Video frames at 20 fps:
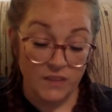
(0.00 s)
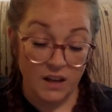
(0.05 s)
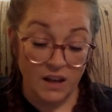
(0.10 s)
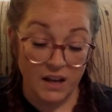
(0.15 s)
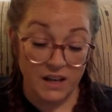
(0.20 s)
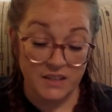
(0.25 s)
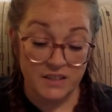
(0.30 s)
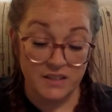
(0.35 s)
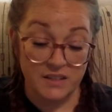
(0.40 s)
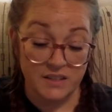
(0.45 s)

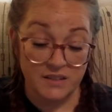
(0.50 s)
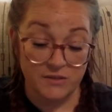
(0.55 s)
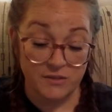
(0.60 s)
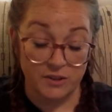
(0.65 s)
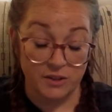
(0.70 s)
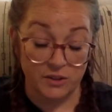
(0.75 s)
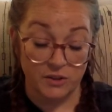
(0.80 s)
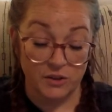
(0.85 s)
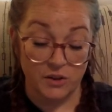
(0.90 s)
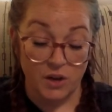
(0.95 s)
I
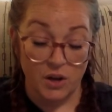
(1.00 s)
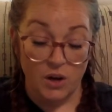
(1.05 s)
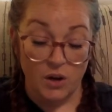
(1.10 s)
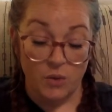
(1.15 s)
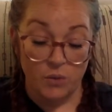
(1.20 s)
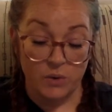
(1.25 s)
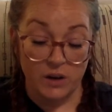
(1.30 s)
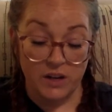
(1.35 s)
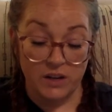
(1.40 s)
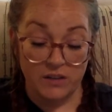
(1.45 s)
stiffened,
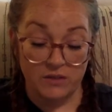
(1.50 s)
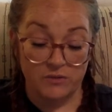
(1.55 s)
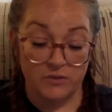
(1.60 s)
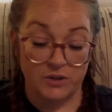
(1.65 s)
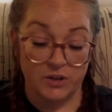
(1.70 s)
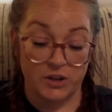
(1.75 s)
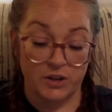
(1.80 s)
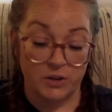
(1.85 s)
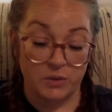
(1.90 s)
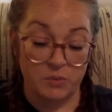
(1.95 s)
waiting for
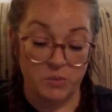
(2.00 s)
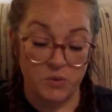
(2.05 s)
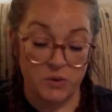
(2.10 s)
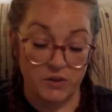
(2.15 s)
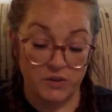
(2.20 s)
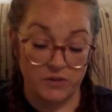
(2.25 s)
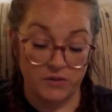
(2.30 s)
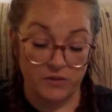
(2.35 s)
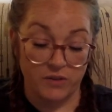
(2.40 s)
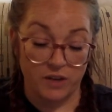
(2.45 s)
her to
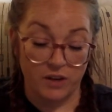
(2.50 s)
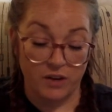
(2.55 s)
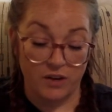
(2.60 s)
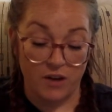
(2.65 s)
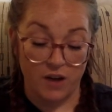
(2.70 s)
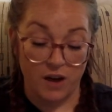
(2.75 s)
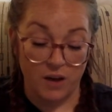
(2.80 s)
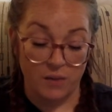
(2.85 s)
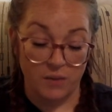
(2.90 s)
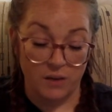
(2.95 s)
point a finger
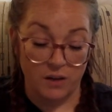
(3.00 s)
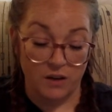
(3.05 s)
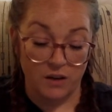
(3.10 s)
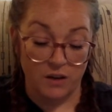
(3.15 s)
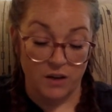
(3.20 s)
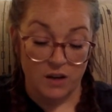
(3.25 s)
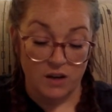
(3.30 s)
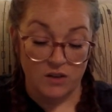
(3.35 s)
at me,